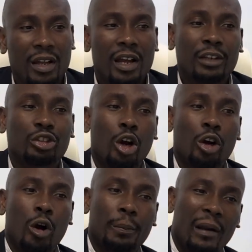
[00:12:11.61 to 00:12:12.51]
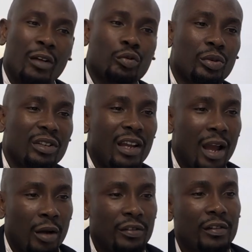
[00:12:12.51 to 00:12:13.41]
Ensure compliance with
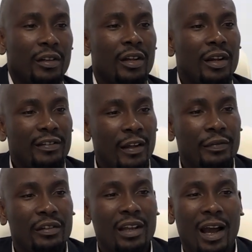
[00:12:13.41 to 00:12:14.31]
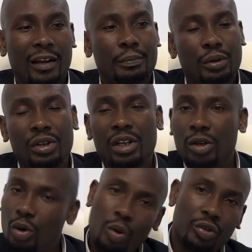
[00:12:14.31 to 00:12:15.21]
health, safety, and building
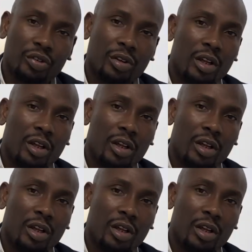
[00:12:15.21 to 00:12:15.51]
codes.